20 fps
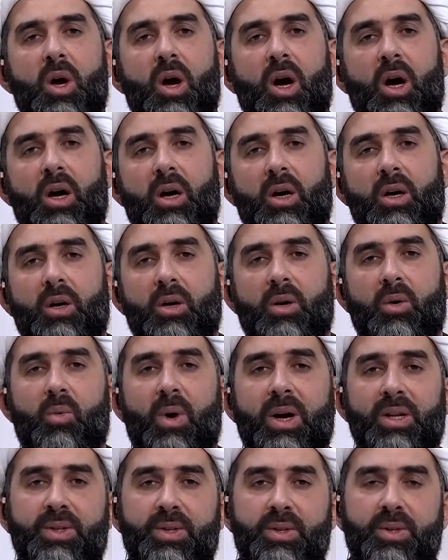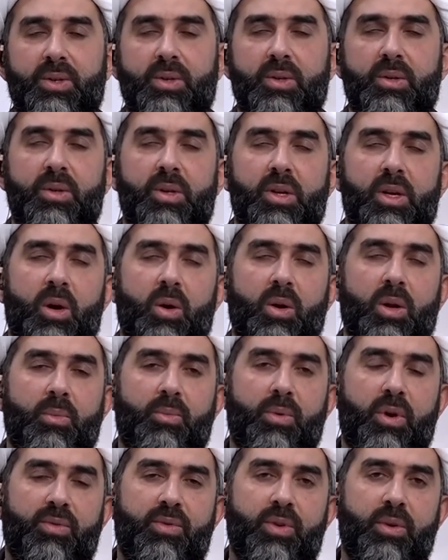uh, once the Holy
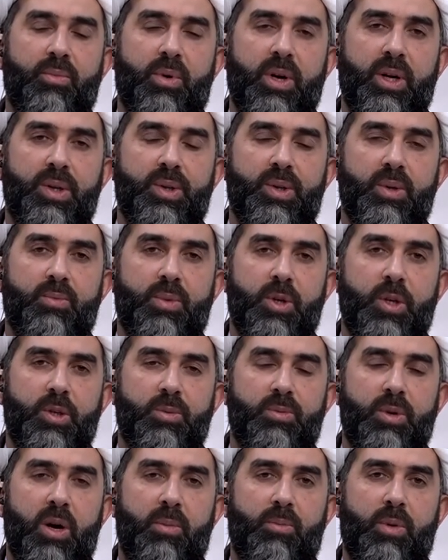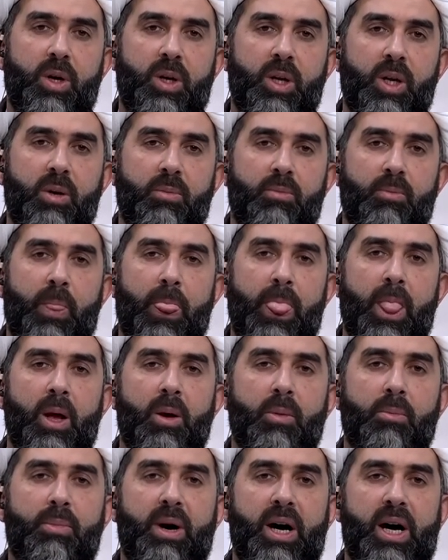Prophet, praise and peace be upon him,
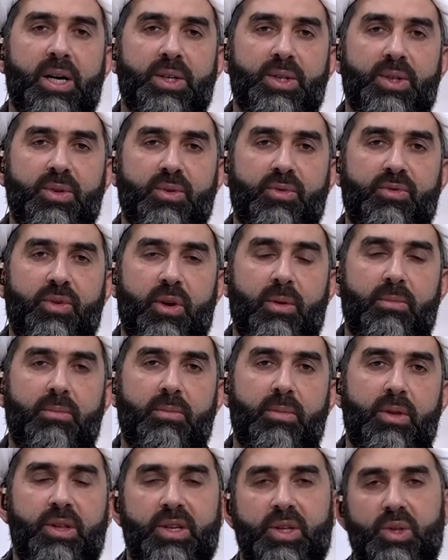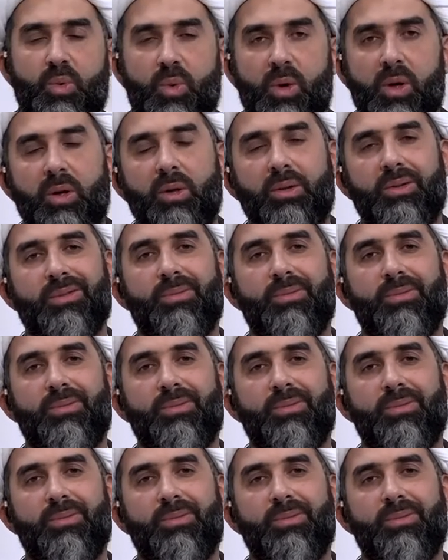passed from this world.